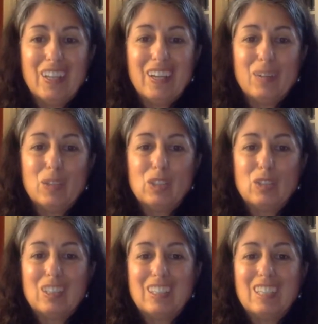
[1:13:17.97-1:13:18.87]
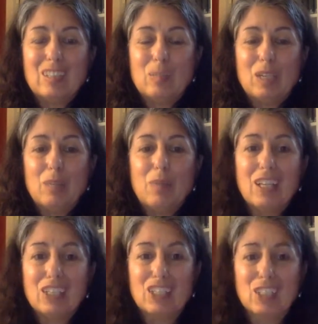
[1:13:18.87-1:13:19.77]
which doesn't mean
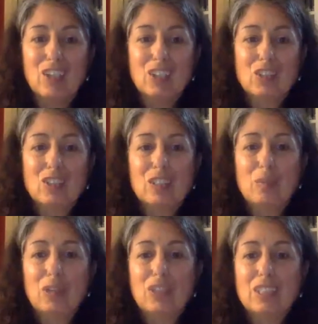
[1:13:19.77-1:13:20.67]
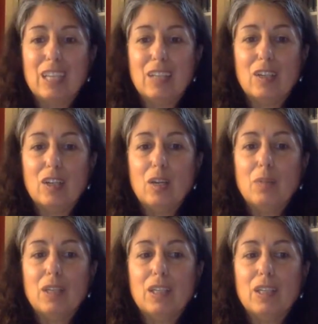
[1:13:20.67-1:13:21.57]
abolishing all tourism altogether, but
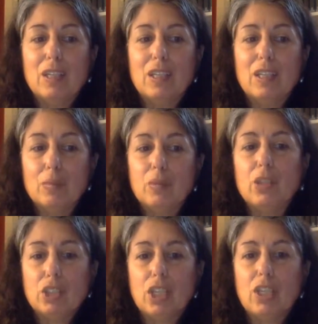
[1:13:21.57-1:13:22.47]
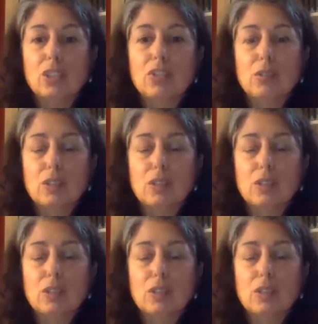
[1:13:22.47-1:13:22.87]
thinking what would a more just